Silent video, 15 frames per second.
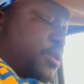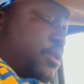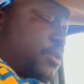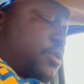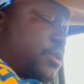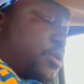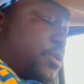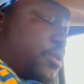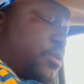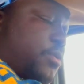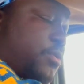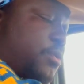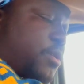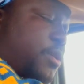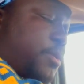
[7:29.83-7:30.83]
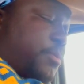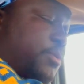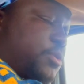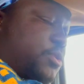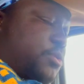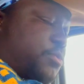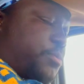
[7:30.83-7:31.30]
So, I'm going to
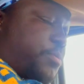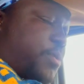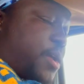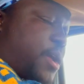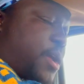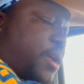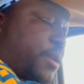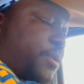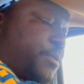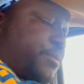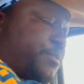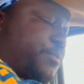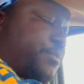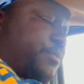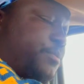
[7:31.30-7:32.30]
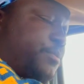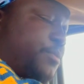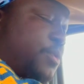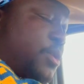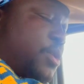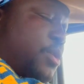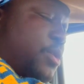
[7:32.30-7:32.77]
just reply,
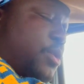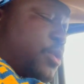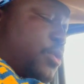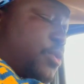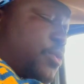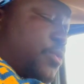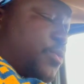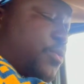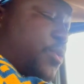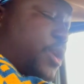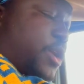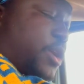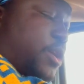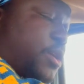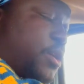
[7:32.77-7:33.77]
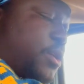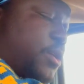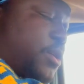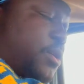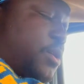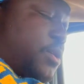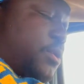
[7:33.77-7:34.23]

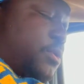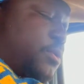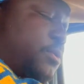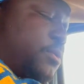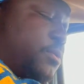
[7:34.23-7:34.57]
Raycon